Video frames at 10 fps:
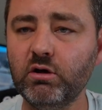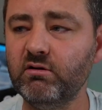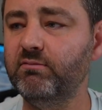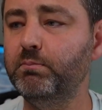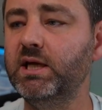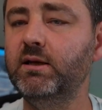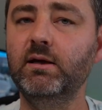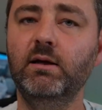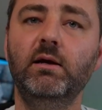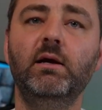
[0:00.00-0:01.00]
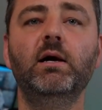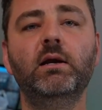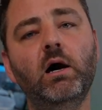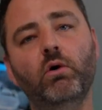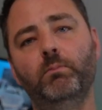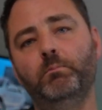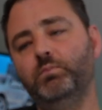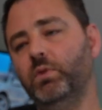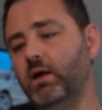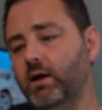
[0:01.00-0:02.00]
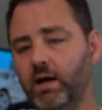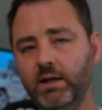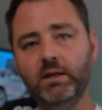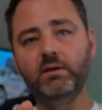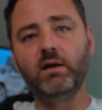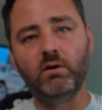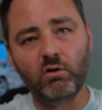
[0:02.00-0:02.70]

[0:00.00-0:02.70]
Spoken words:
of beating. Now, Asetek